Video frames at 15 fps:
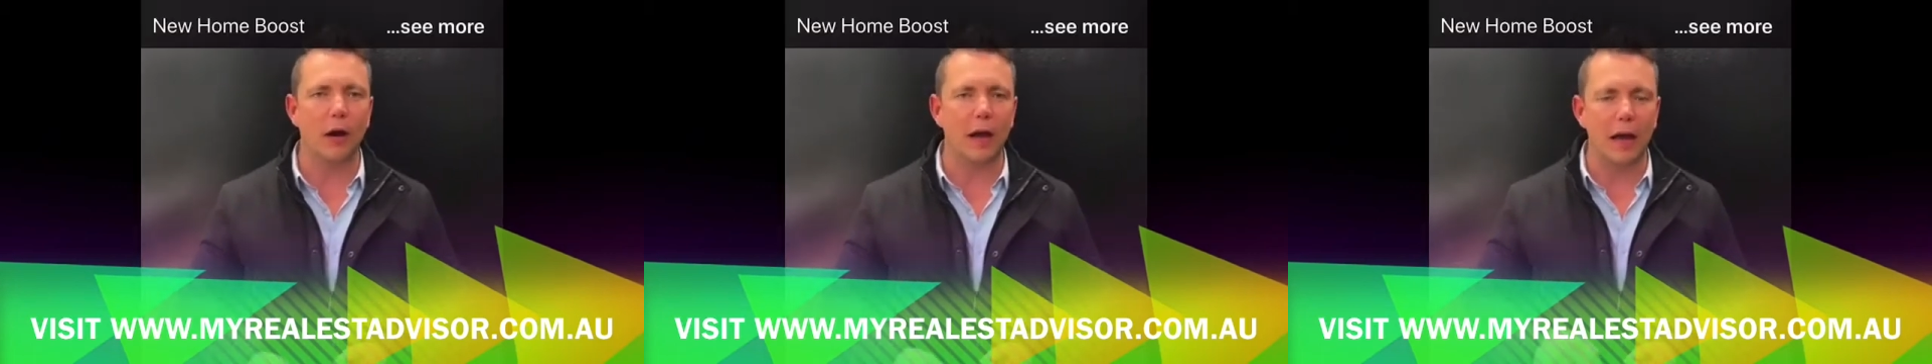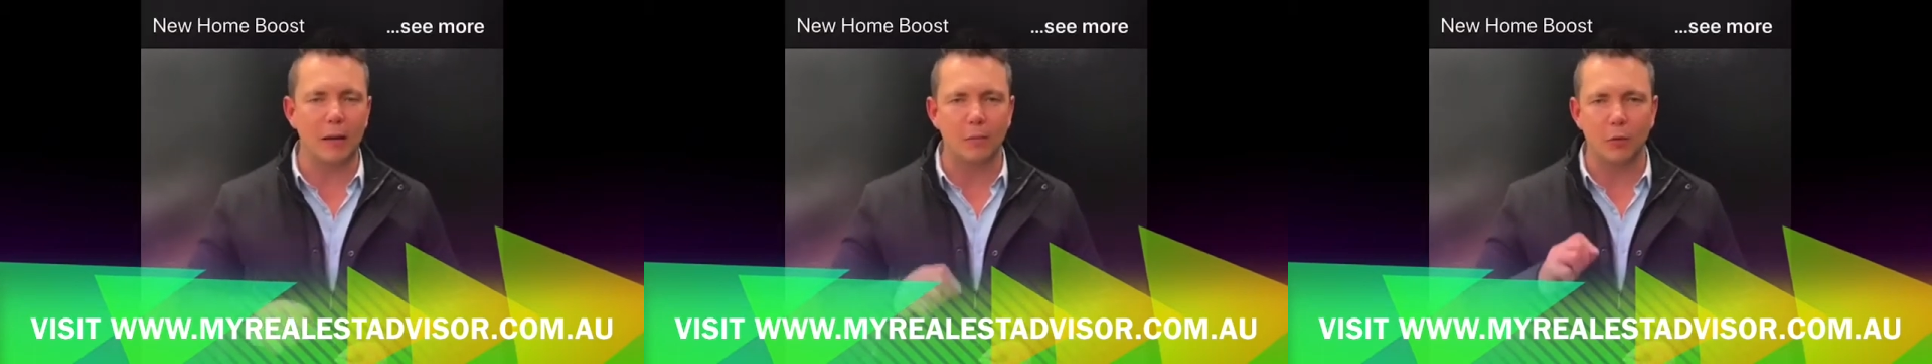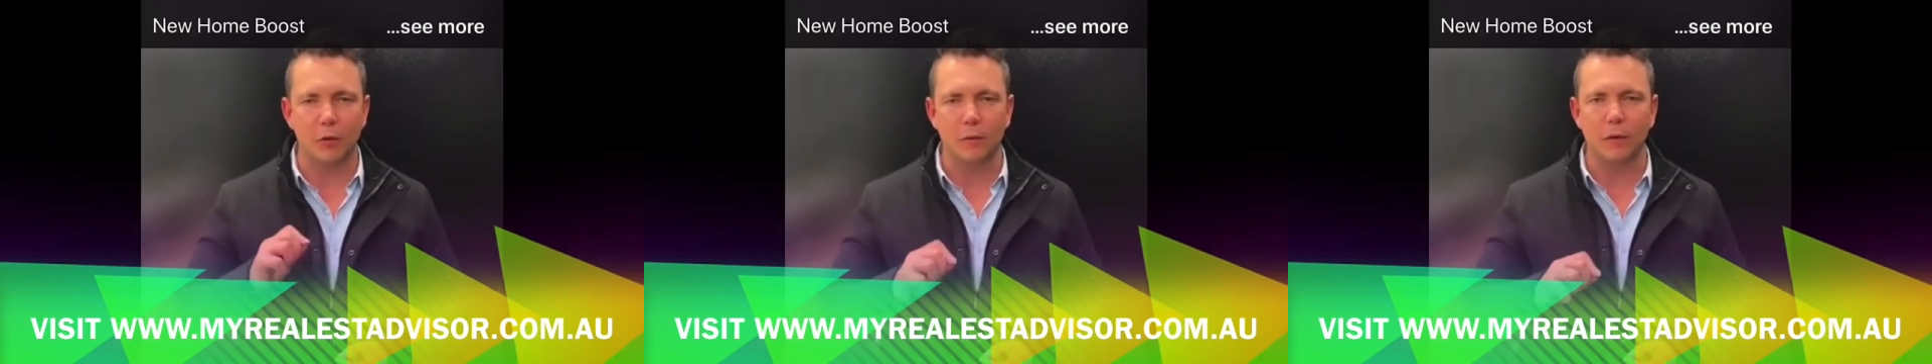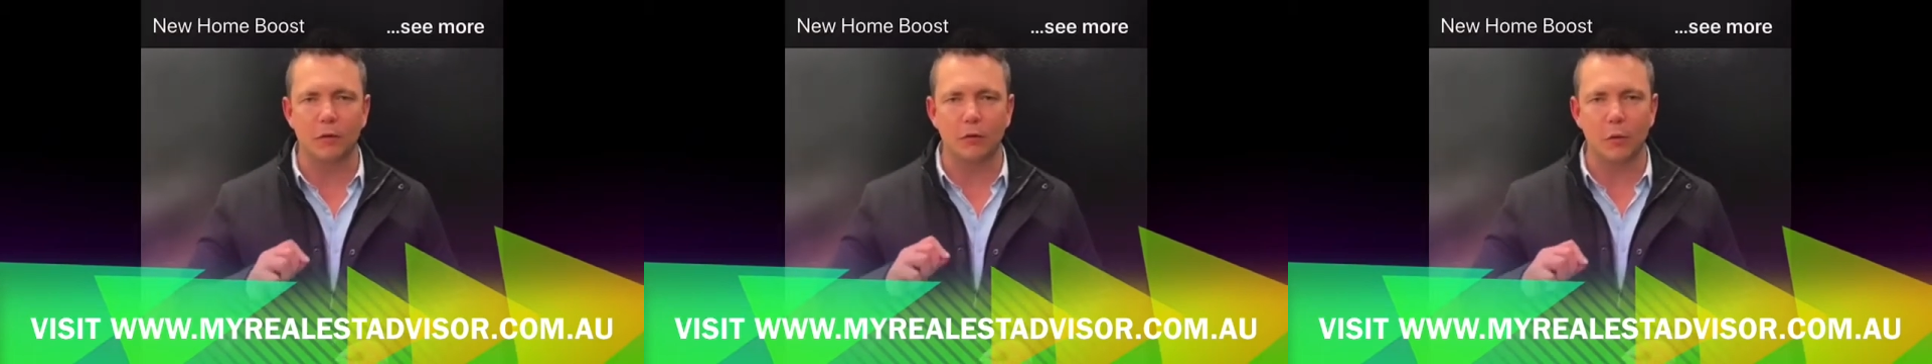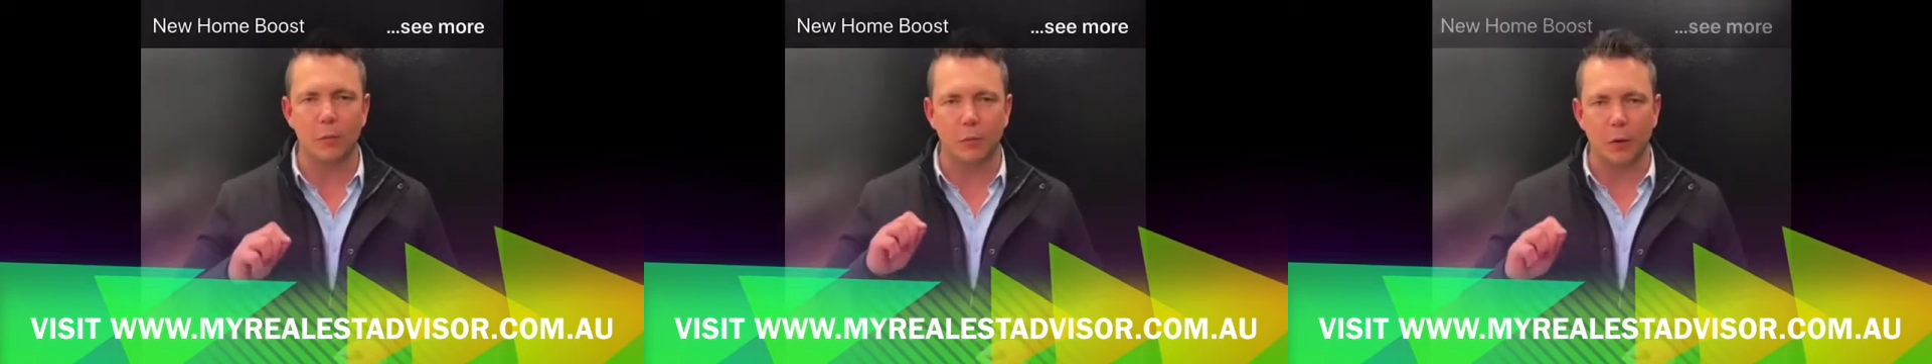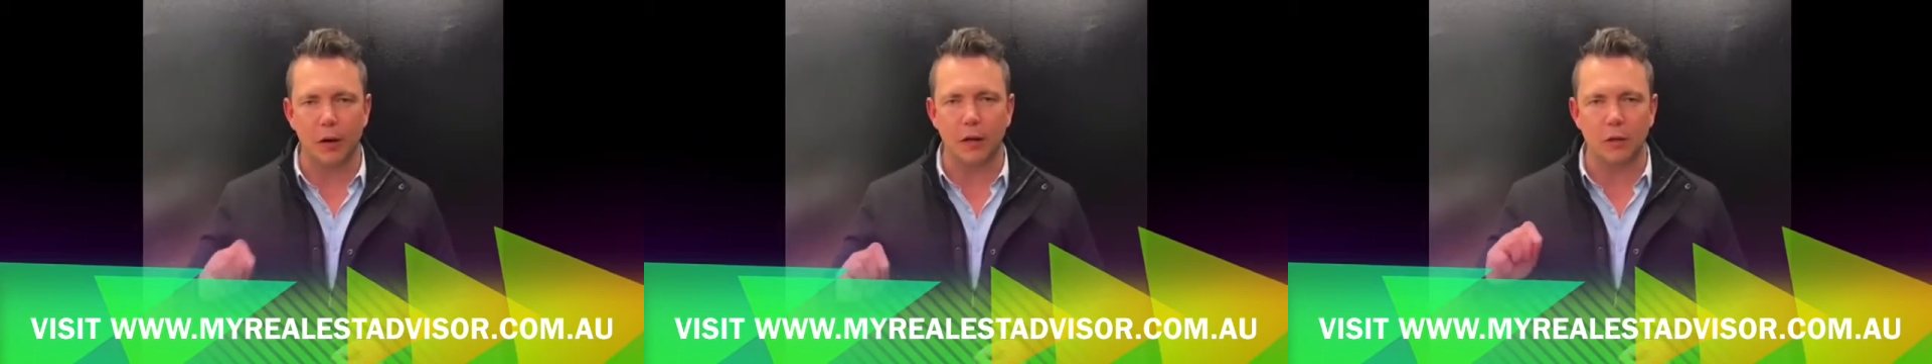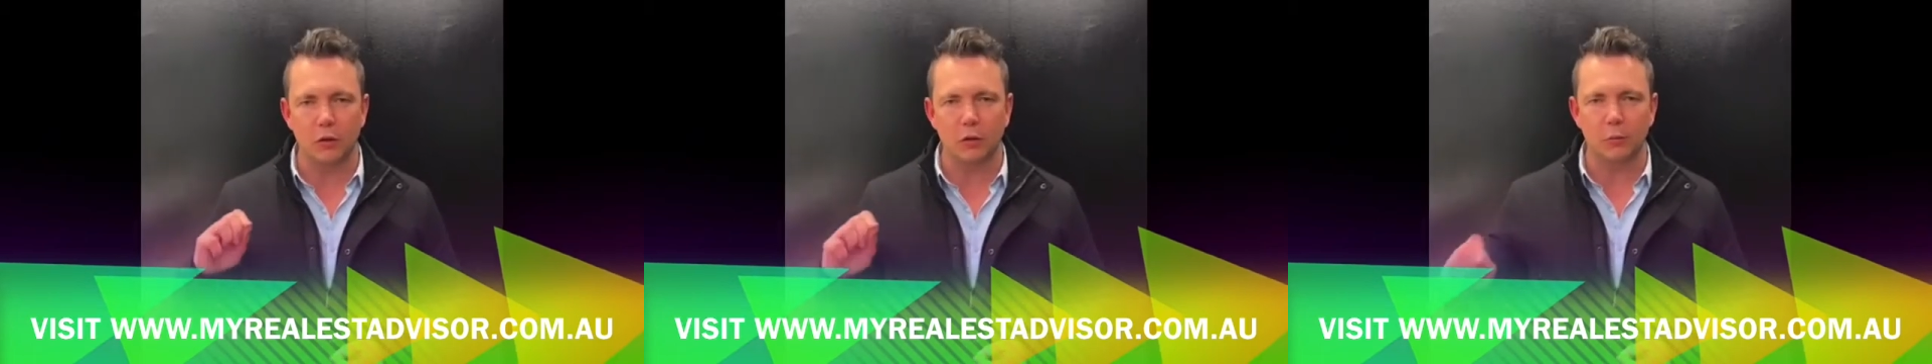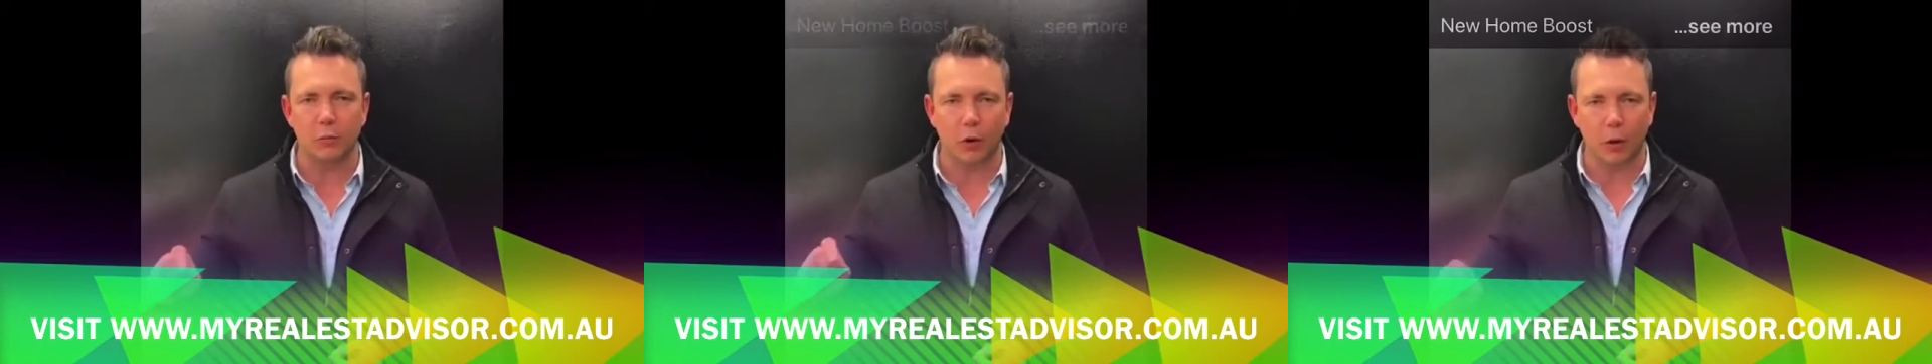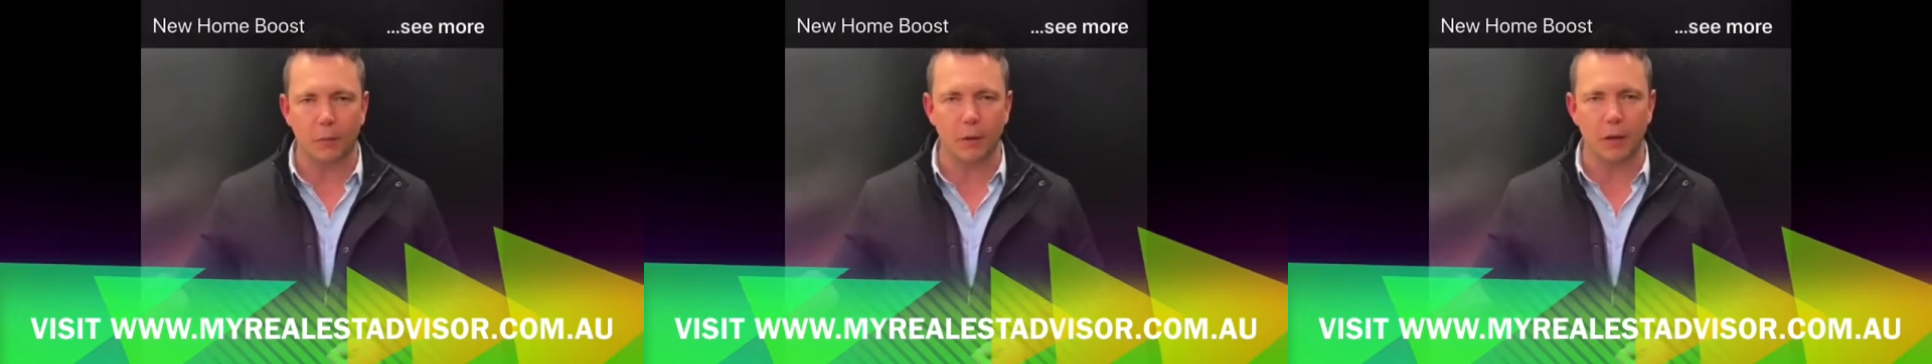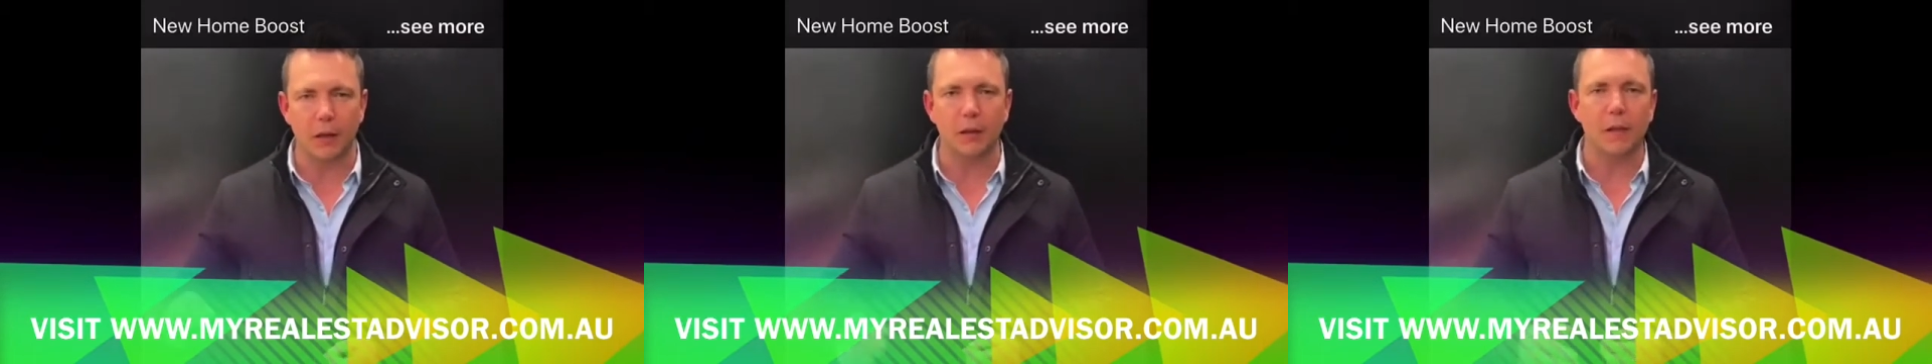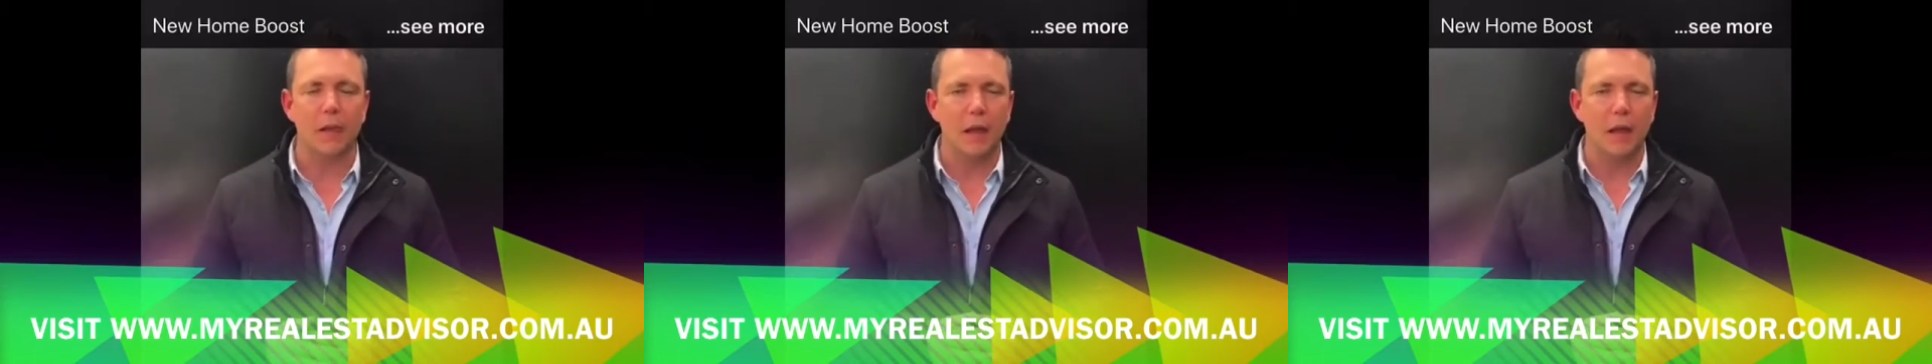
and move into a brand-new property,